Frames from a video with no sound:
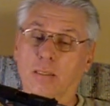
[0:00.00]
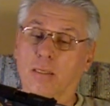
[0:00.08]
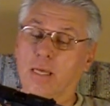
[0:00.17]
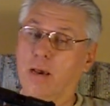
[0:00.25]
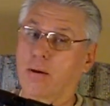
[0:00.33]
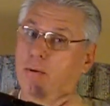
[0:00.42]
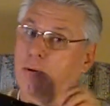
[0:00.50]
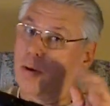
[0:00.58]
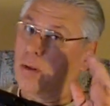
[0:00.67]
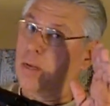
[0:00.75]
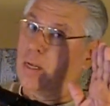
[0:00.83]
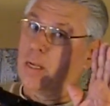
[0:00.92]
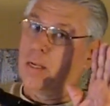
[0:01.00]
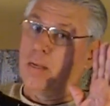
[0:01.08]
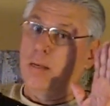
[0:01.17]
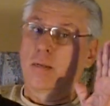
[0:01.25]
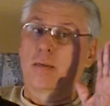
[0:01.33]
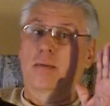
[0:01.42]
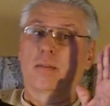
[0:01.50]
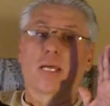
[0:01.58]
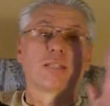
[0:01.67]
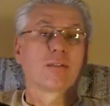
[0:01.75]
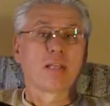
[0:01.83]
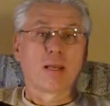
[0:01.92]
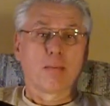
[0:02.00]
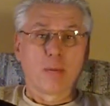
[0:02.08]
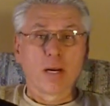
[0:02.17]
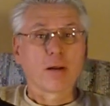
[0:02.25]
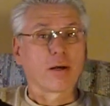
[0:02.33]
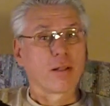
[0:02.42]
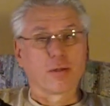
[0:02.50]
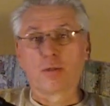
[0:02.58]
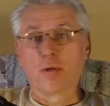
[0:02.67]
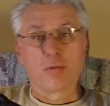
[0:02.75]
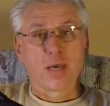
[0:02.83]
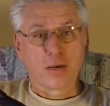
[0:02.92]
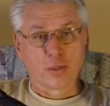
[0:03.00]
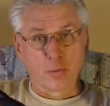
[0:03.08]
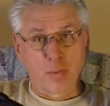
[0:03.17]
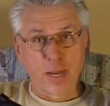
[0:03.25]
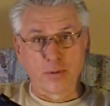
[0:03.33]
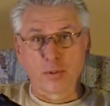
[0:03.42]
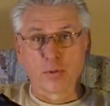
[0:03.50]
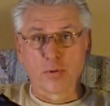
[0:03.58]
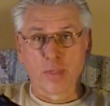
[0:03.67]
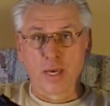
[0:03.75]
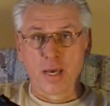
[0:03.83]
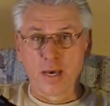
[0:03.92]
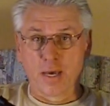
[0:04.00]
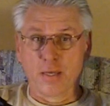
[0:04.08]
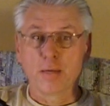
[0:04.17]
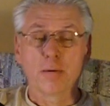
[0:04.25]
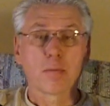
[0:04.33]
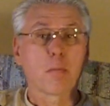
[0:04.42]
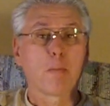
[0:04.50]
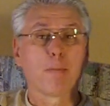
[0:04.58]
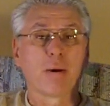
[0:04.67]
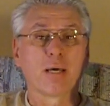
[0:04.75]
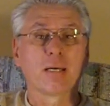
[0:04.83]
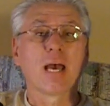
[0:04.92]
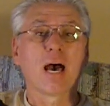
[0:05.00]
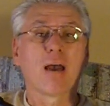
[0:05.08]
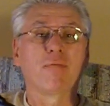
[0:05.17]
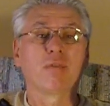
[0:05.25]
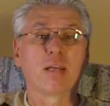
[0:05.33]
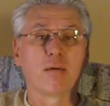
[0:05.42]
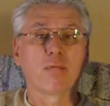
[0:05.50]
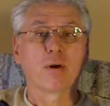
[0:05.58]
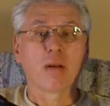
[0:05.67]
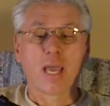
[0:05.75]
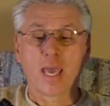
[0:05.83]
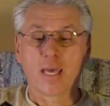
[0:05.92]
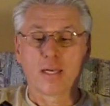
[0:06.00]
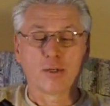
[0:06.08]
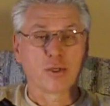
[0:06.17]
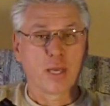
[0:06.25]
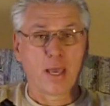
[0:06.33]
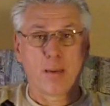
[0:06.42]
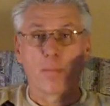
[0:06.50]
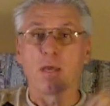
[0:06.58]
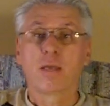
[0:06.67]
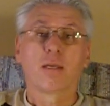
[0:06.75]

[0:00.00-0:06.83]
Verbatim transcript: Now, that's not a miracle of 2,000 rounds through the gun, but I've never had a jam.